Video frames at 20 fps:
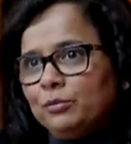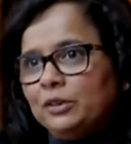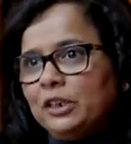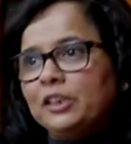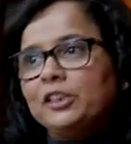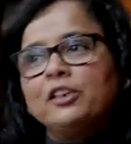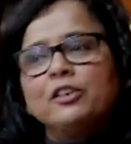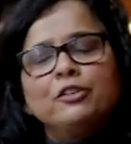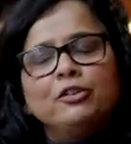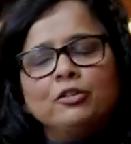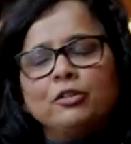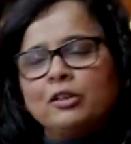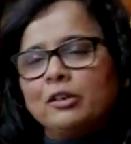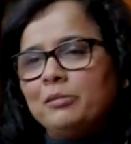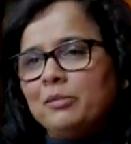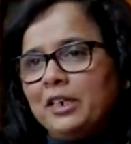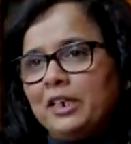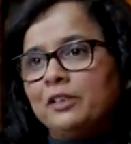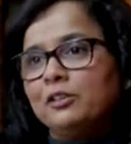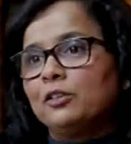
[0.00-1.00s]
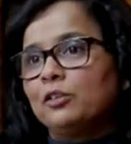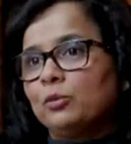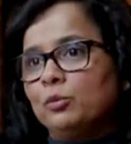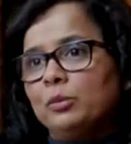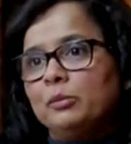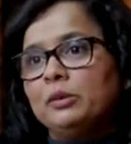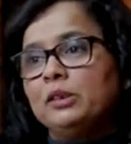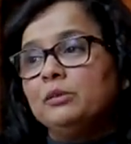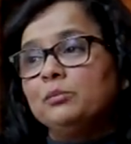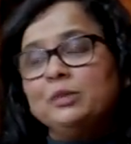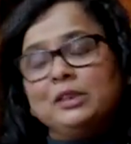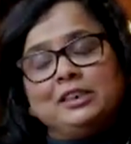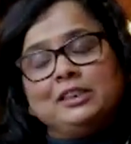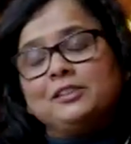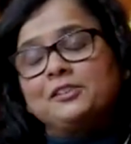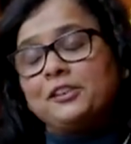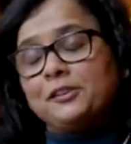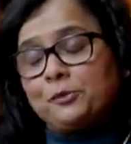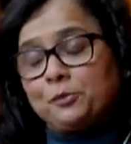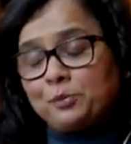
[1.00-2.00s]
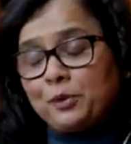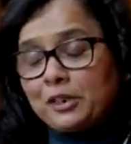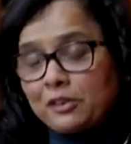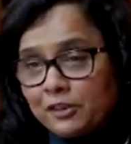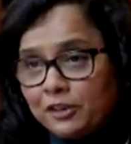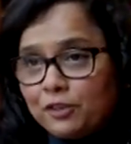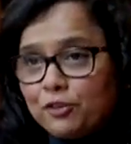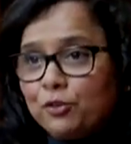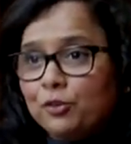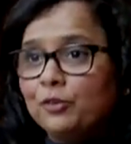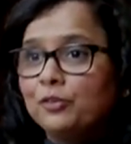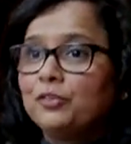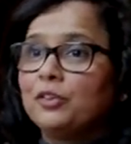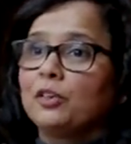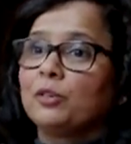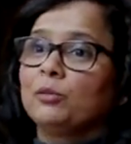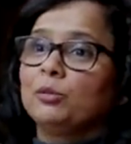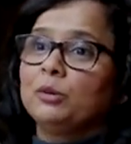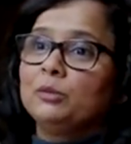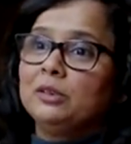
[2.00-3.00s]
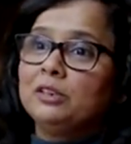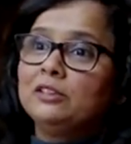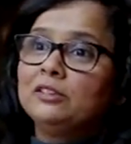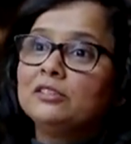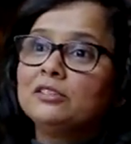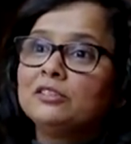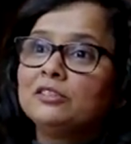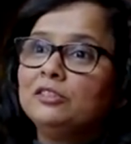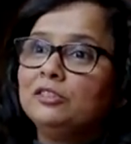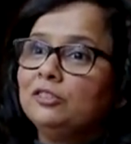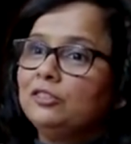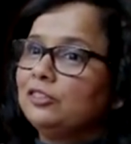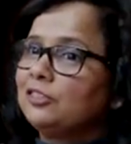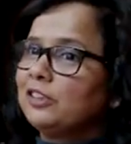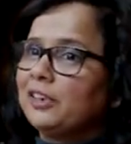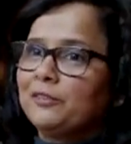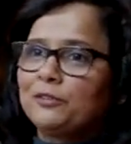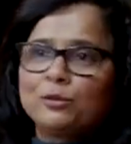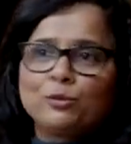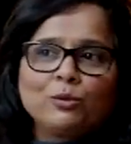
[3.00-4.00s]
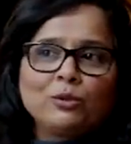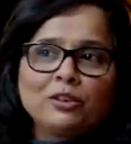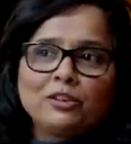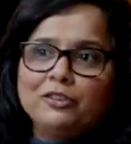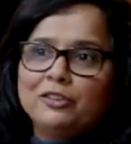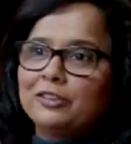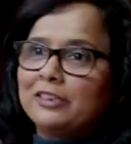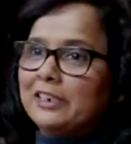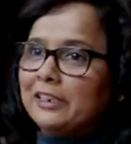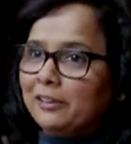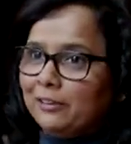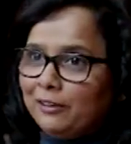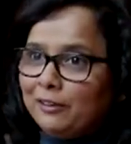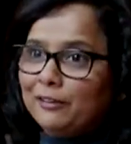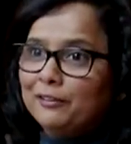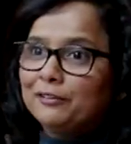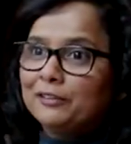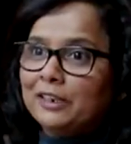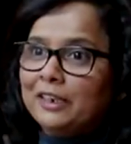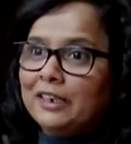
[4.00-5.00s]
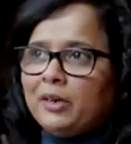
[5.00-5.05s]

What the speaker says: Whether you're a man or a woman, but it's especially true if you're a woman, is you just have to work your tail off.